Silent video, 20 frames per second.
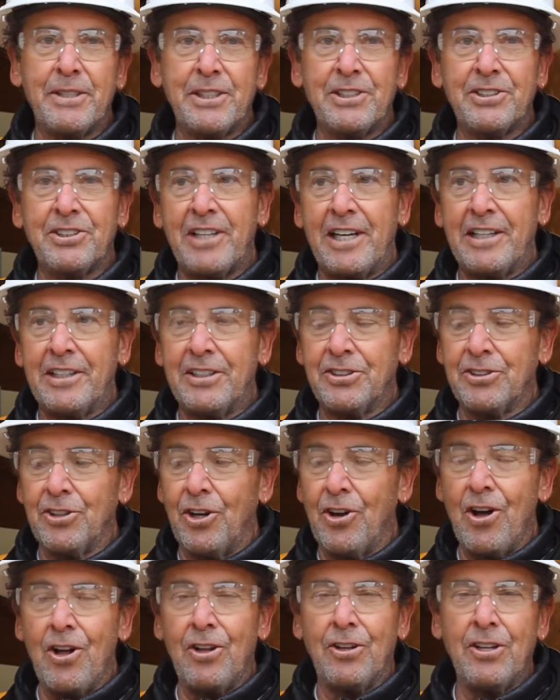is that it's
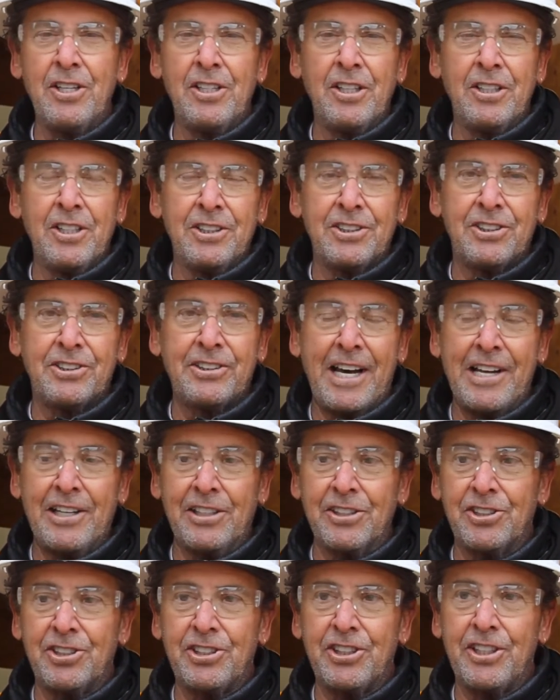all
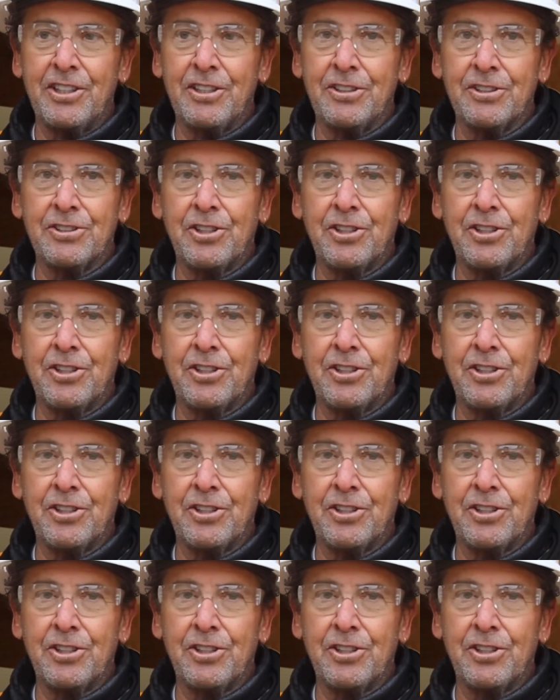stainless steel.